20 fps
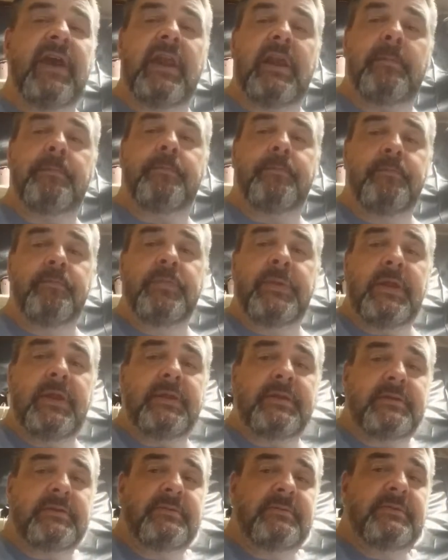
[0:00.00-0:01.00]
a
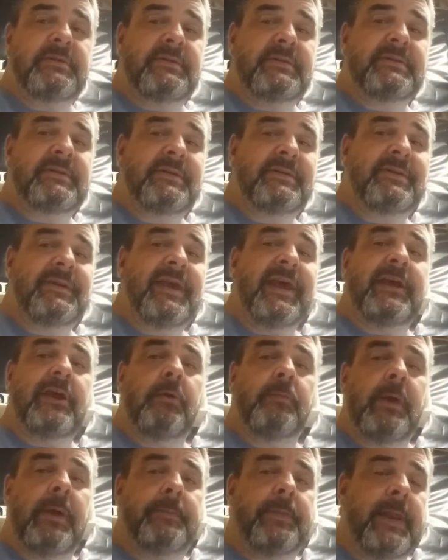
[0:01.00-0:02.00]
thing
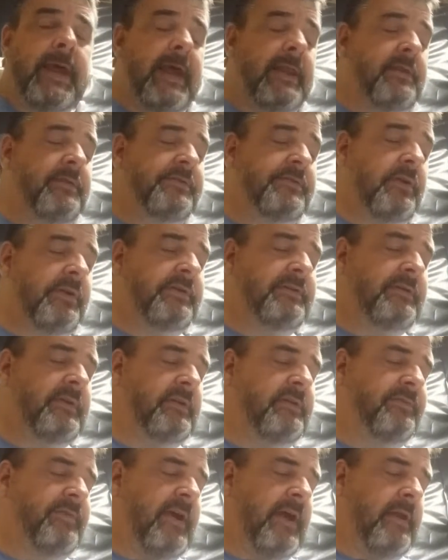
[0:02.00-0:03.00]
on my platen, so
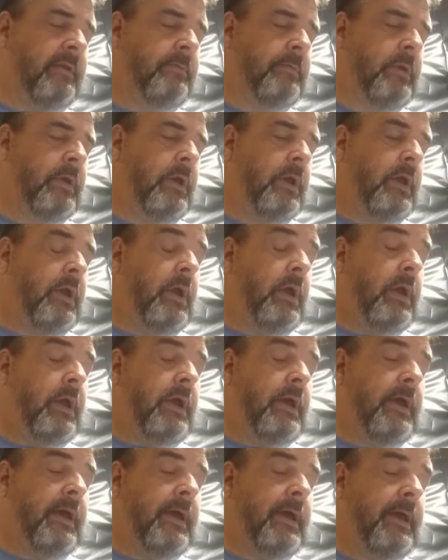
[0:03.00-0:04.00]
it's fine.
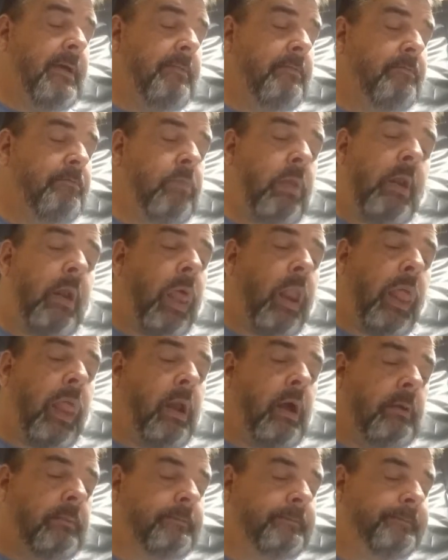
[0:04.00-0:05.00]
Blah, blah, blah,
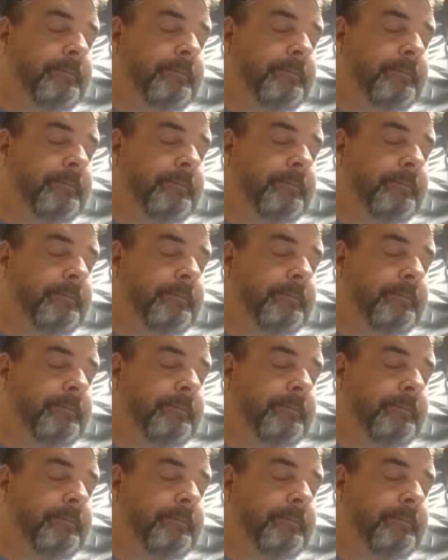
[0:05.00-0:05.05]
blah.